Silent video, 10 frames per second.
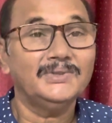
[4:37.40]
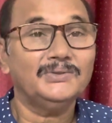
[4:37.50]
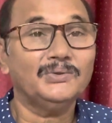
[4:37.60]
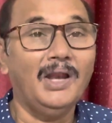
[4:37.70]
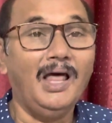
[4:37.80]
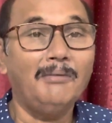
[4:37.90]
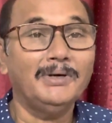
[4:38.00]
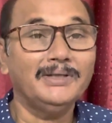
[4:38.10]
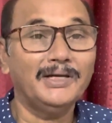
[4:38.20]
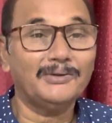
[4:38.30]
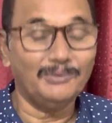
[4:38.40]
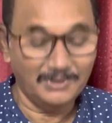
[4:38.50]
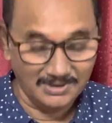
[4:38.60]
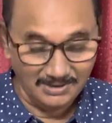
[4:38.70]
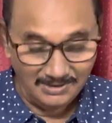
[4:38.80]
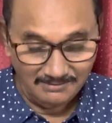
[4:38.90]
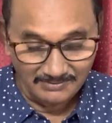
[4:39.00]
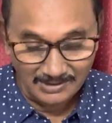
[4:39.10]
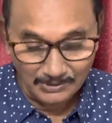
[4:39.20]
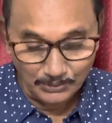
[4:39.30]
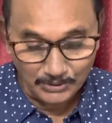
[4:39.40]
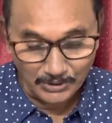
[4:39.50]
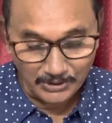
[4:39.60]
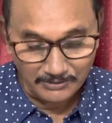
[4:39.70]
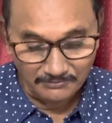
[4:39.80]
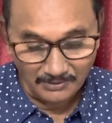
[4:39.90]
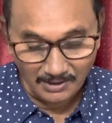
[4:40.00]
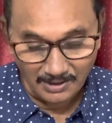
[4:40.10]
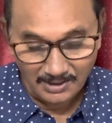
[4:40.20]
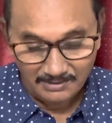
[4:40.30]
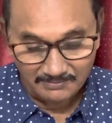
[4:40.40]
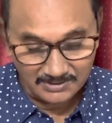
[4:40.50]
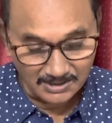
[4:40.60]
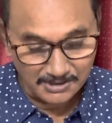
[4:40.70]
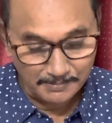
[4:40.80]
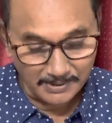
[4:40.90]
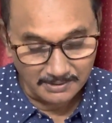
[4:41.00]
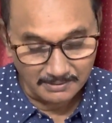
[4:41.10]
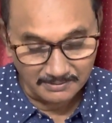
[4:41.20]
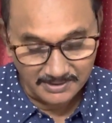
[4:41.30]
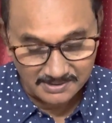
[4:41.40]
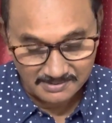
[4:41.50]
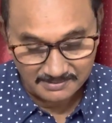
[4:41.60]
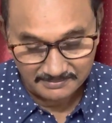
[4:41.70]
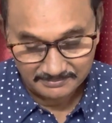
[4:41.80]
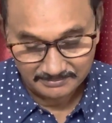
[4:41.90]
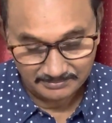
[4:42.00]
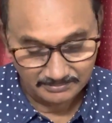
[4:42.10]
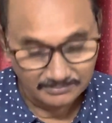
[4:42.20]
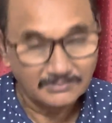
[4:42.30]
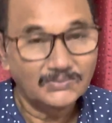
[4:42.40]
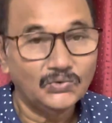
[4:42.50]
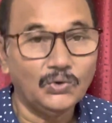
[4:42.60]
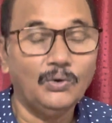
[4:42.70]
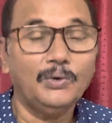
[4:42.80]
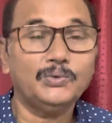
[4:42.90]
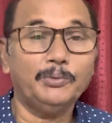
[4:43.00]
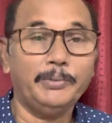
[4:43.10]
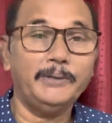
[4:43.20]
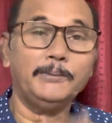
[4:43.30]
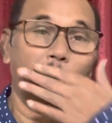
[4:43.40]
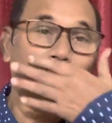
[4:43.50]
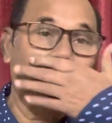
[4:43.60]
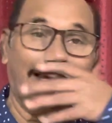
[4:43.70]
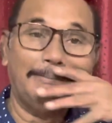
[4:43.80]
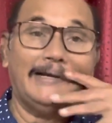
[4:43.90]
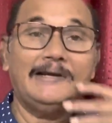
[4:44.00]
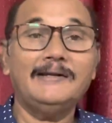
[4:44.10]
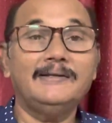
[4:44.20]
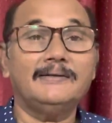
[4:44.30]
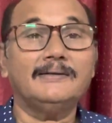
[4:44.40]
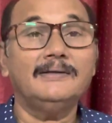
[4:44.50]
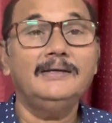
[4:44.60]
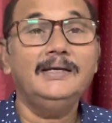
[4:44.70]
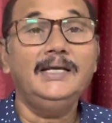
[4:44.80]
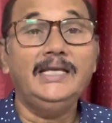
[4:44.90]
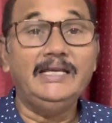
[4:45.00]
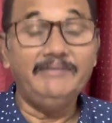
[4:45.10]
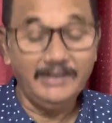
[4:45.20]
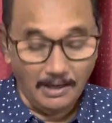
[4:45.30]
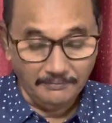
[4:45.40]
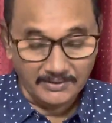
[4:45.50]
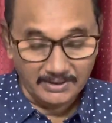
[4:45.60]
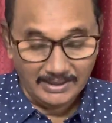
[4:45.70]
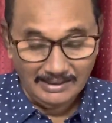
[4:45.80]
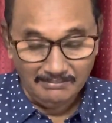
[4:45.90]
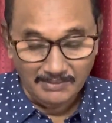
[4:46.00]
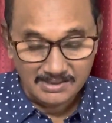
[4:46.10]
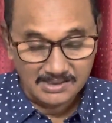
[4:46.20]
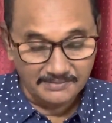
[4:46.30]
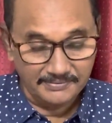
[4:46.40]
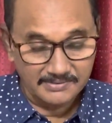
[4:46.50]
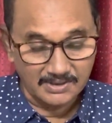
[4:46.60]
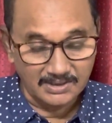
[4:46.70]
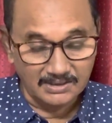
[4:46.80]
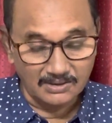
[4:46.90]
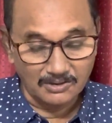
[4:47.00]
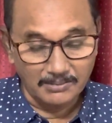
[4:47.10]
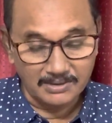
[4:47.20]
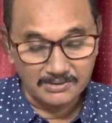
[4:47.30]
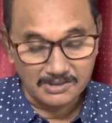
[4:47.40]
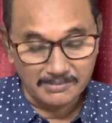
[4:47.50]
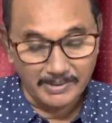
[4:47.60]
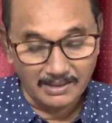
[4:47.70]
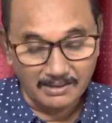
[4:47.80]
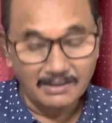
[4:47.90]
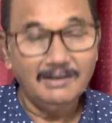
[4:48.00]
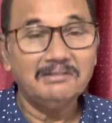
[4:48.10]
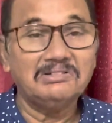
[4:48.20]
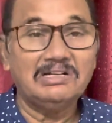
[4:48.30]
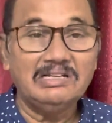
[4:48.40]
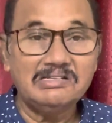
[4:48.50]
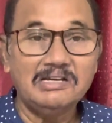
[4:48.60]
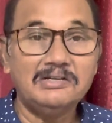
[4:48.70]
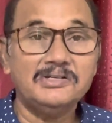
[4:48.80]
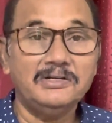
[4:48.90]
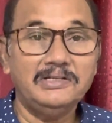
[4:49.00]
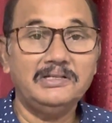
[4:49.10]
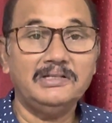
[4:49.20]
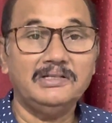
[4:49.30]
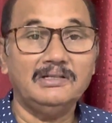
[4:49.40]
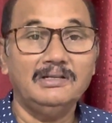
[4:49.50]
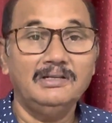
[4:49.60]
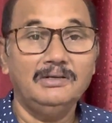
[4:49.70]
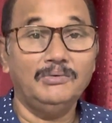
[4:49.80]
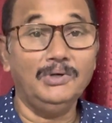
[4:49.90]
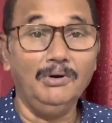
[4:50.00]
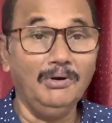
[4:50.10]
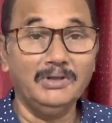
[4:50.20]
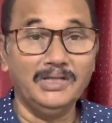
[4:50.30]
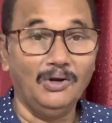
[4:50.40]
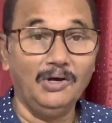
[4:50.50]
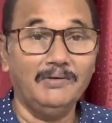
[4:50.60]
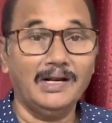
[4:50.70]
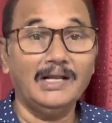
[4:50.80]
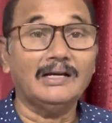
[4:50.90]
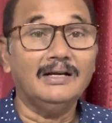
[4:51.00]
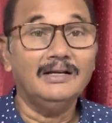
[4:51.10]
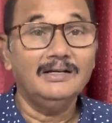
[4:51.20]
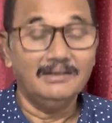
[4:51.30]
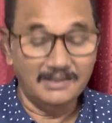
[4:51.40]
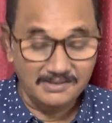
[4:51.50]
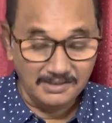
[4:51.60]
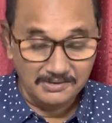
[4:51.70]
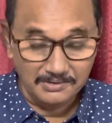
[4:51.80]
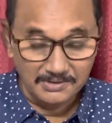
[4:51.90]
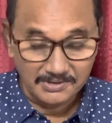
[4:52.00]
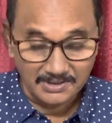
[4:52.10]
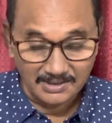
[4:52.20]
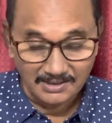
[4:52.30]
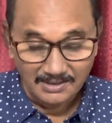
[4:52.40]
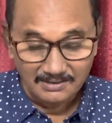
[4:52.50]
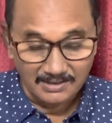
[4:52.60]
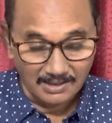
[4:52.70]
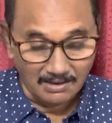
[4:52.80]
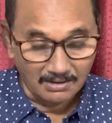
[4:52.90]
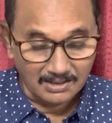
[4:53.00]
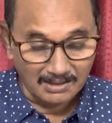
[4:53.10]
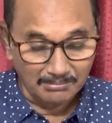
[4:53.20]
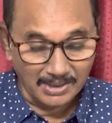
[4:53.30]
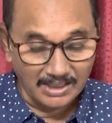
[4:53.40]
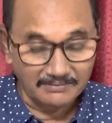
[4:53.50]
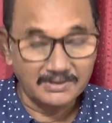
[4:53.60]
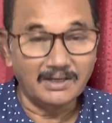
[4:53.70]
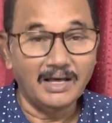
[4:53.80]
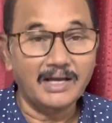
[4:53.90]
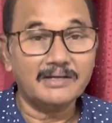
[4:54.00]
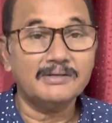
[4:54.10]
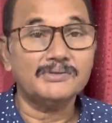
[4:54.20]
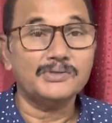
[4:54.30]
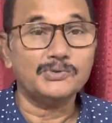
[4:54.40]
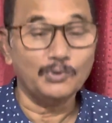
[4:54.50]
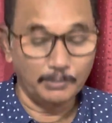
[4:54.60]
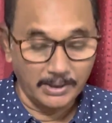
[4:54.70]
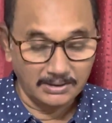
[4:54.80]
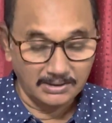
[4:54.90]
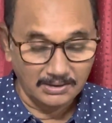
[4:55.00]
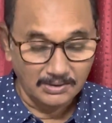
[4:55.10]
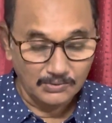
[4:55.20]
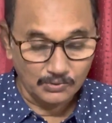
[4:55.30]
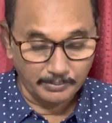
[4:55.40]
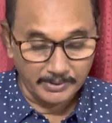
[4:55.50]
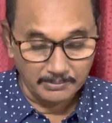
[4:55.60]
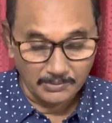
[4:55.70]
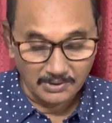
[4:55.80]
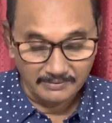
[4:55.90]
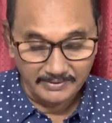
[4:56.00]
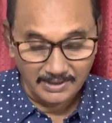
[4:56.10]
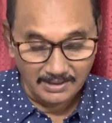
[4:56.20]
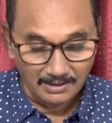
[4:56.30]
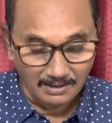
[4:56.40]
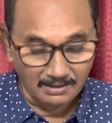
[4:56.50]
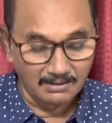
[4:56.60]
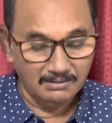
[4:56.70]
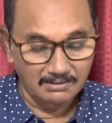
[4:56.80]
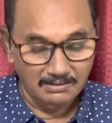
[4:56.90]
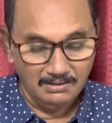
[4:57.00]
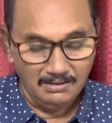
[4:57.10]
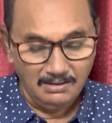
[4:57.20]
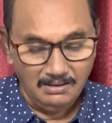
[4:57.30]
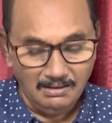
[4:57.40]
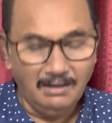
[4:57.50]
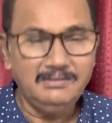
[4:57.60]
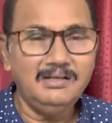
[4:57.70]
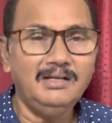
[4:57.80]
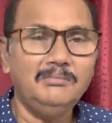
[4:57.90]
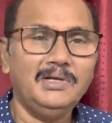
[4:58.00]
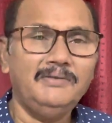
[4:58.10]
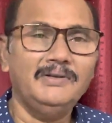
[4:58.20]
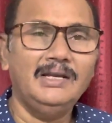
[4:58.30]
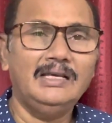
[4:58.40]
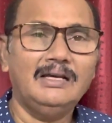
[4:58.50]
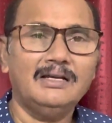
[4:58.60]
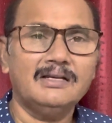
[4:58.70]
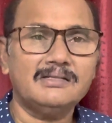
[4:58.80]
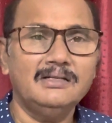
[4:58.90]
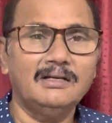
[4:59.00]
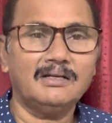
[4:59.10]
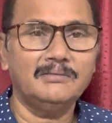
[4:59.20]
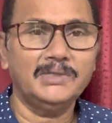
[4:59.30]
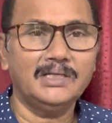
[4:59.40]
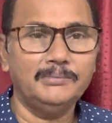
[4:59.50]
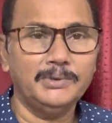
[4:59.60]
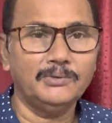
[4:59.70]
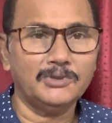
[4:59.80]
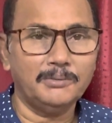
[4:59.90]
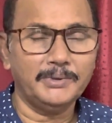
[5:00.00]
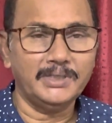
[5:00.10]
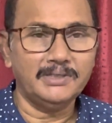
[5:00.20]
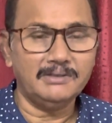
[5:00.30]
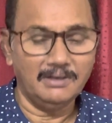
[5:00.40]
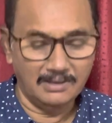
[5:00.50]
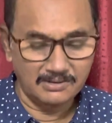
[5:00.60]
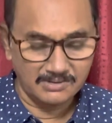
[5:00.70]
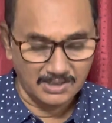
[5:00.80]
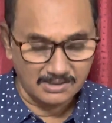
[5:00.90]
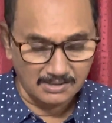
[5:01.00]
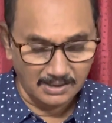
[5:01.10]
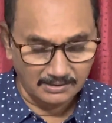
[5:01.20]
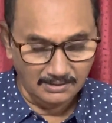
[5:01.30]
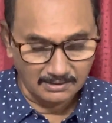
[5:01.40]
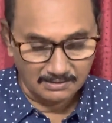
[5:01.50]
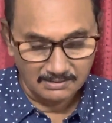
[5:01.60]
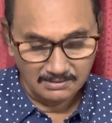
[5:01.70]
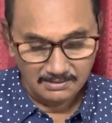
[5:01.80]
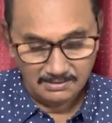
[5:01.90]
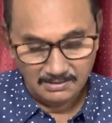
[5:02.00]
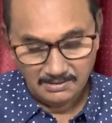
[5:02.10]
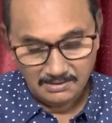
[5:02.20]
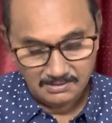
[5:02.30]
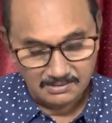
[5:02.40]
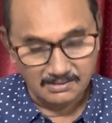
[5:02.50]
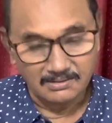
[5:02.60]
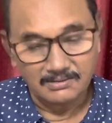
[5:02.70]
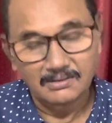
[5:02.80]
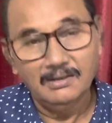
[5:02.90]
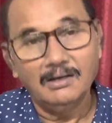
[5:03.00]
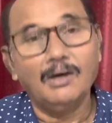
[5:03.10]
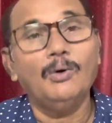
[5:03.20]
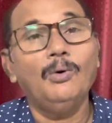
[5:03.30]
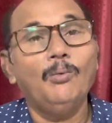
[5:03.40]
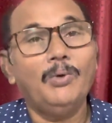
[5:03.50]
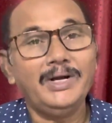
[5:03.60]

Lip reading: So, Allahabad High Court will do the needful with respect to this. So, Supreme Court lamented that. Even after 10 months of Sathender Kumar judgment, the district judiciary, we don't know the lower rank, district judiciary, they are not complying with the directions issued by the Supreme Court of India. large number of illegal custody are coming up in Uttar Pradesh and states like that. See, now what